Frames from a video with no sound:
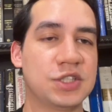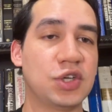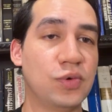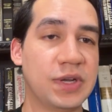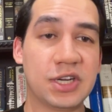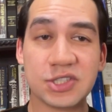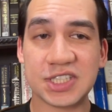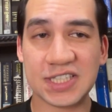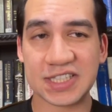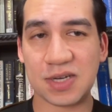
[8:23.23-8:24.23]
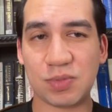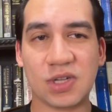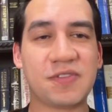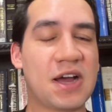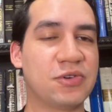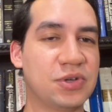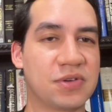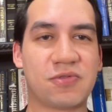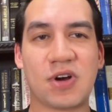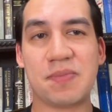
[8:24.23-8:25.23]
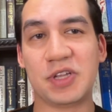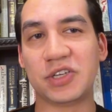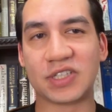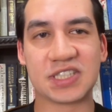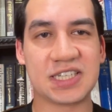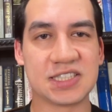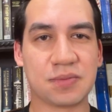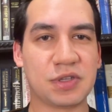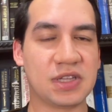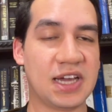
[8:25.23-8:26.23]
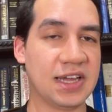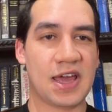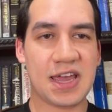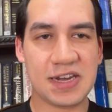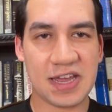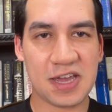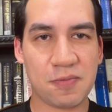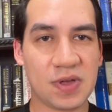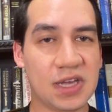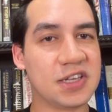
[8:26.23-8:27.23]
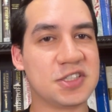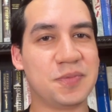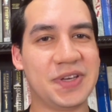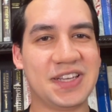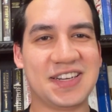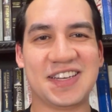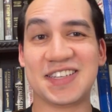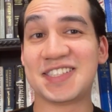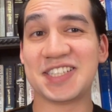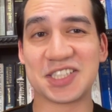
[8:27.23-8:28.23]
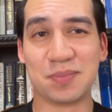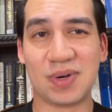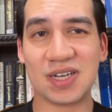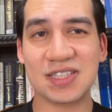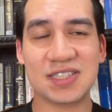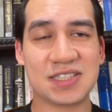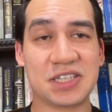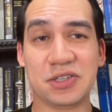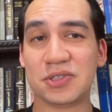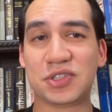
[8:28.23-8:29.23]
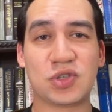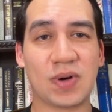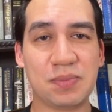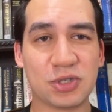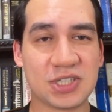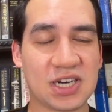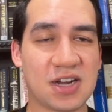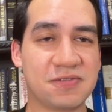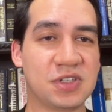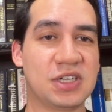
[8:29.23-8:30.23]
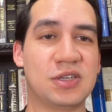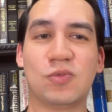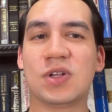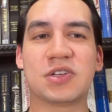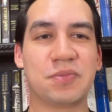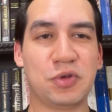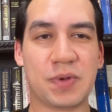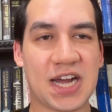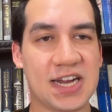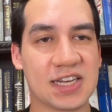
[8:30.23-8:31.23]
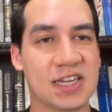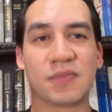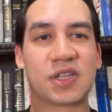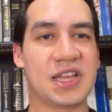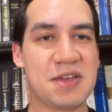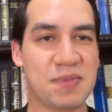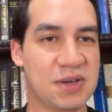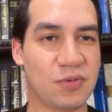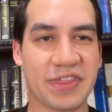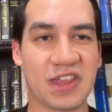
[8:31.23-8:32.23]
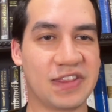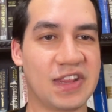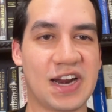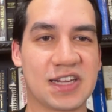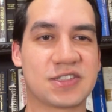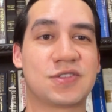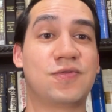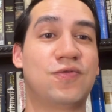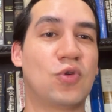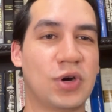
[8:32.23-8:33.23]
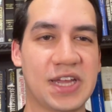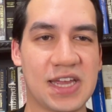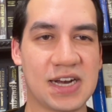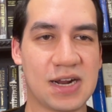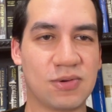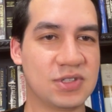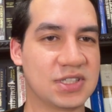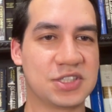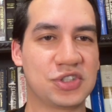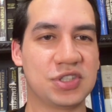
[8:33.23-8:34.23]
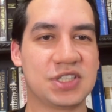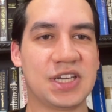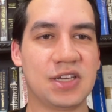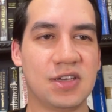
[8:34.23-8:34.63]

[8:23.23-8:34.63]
So here's an example of how you could frame it. You could say something like, hey name, it's been 6 months. Here's 20% off to welcome you back. Claim it within the next 48 hours, let's just say.